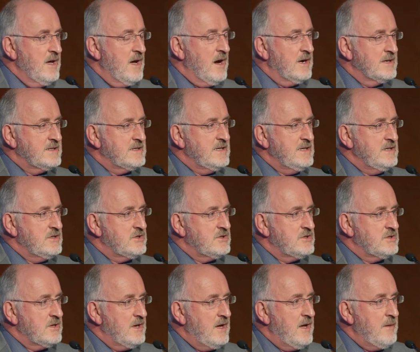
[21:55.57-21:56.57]
I
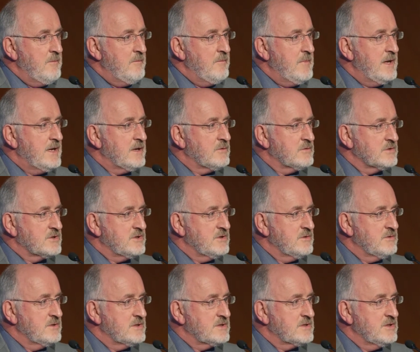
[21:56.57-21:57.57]
teach medical
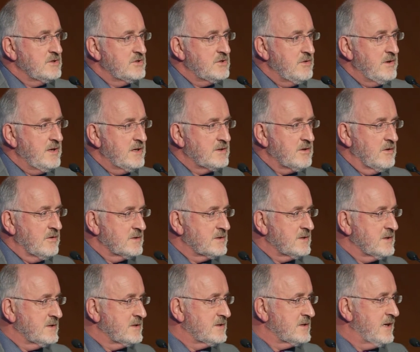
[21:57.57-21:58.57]
students and junior
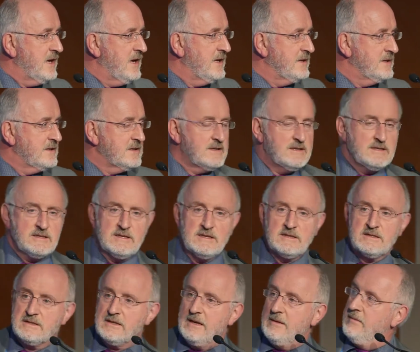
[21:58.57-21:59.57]
doctors, and this
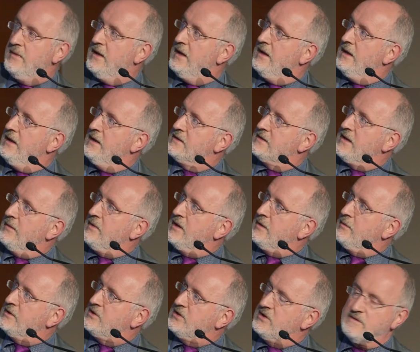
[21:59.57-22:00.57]
is something
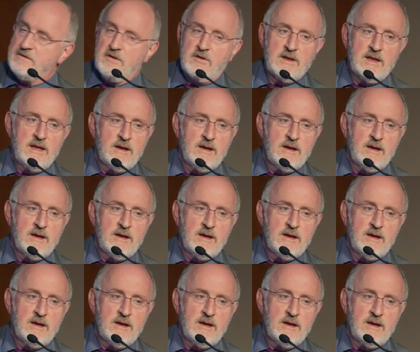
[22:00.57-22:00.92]
which is very